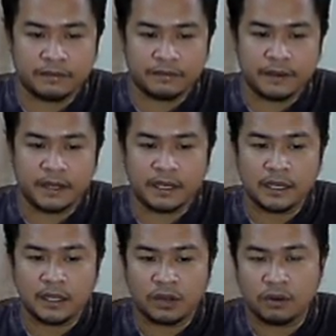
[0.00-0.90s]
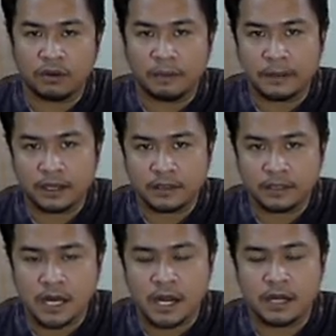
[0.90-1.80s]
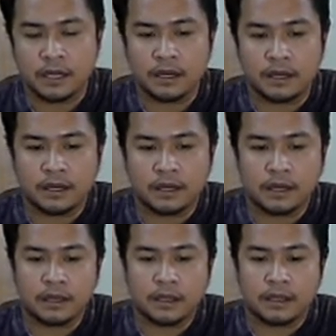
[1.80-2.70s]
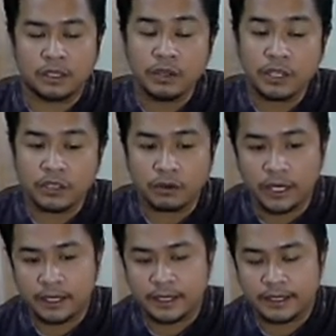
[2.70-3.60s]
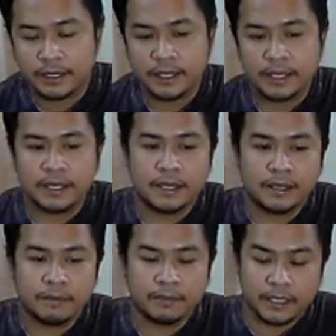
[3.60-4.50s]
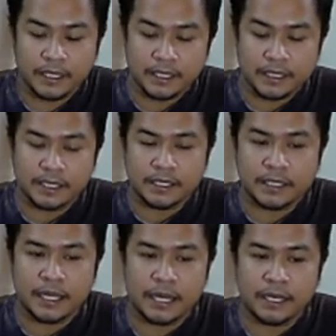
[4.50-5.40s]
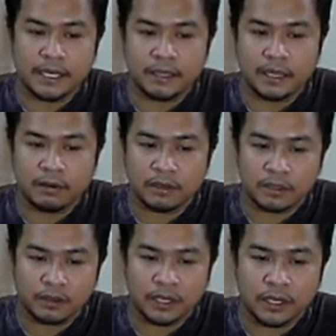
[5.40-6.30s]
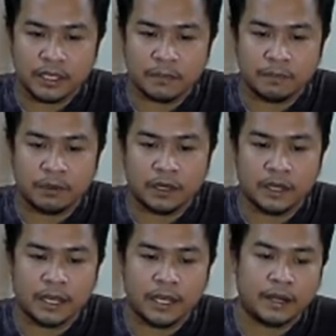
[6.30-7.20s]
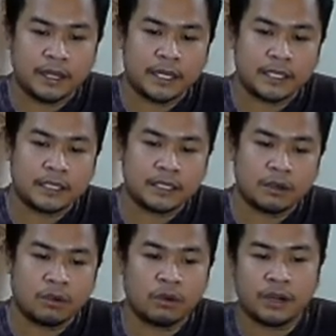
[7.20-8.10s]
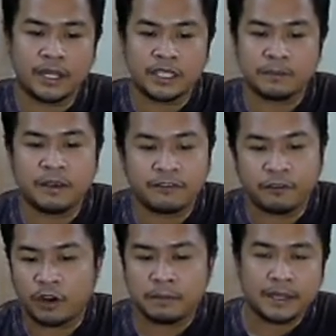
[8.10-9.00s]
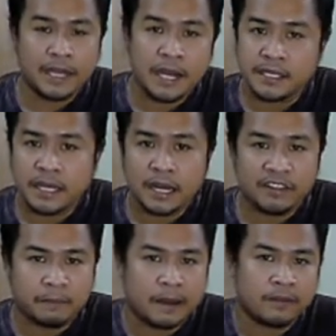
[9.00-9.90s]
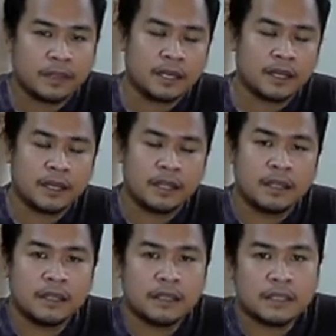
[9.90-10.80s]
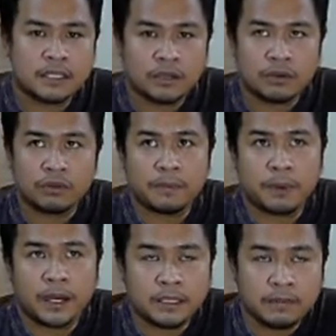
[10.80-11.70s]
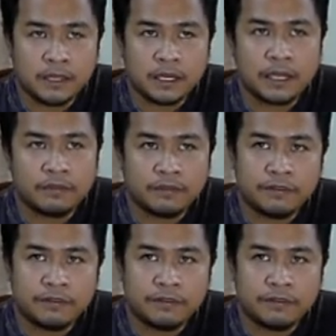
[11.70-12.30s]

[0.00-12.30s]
very low amount of sun. So in short, places like the equatorial and the polar areas, cories may form at any side of the mountain. So the possibility of